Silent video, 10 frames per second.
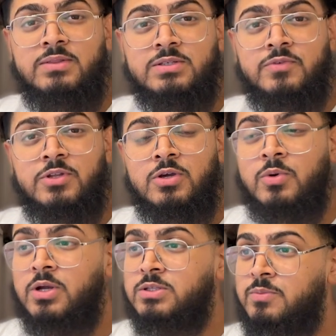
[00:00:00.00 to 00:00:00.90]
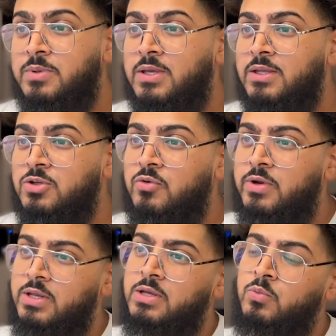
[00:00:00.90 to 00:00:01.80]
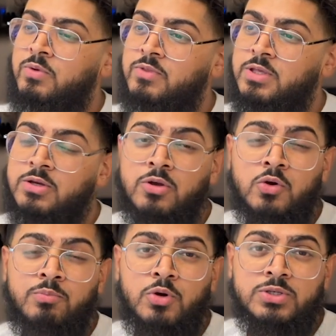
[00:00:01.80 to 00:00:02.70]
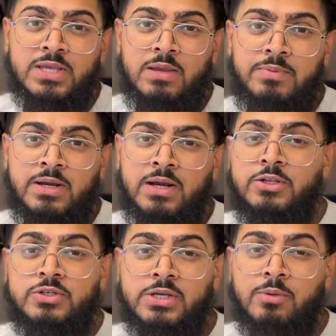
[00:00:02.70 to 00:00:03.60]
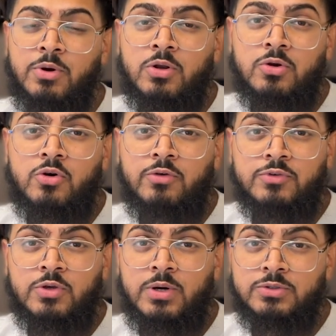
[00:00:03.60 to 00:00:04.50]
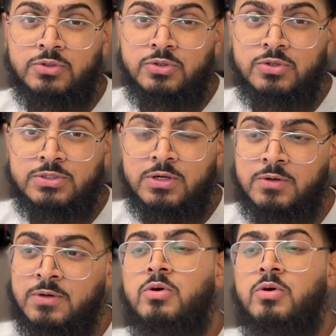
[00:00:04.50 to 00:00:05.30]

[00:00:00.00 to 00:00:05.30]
In this video, we're going to be integrating with the Google Books API and using Apollo GraphQL to do so.